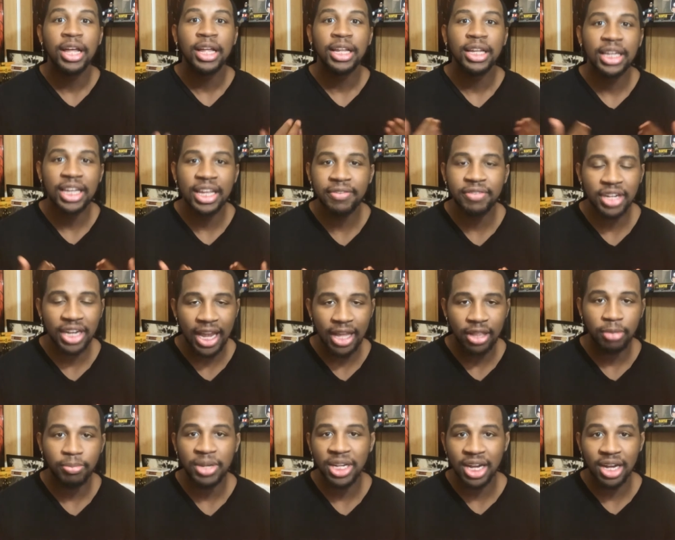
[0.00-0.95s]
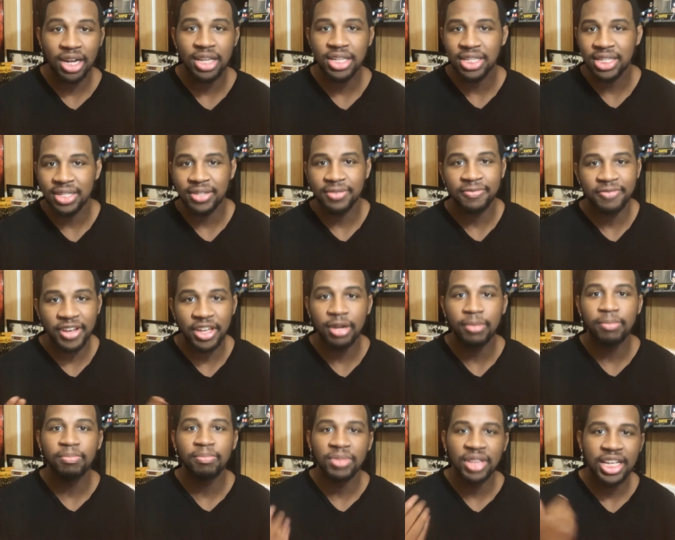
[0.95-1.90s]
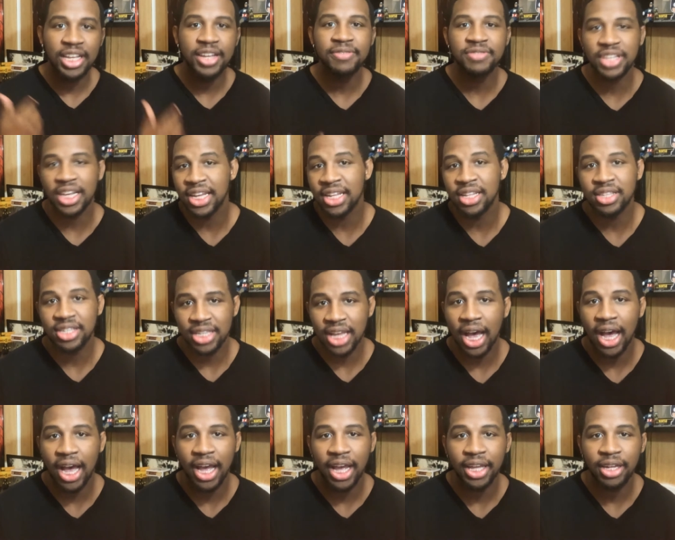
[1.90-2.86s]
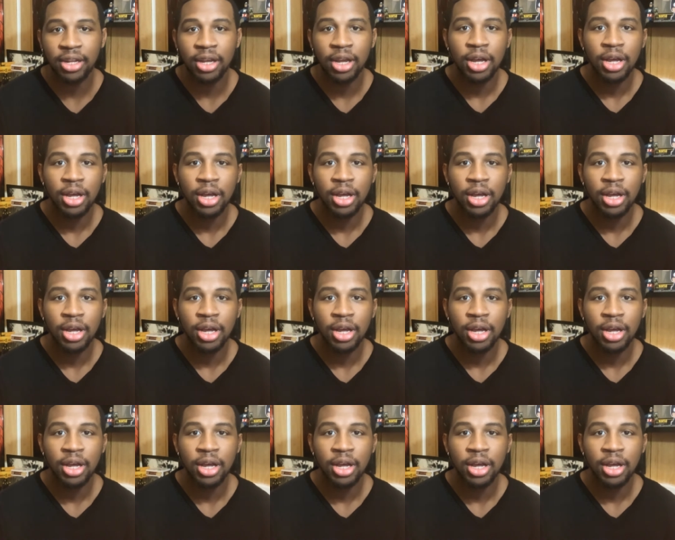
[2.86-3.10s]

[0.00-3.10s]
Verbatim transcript: living together because Venom lives inside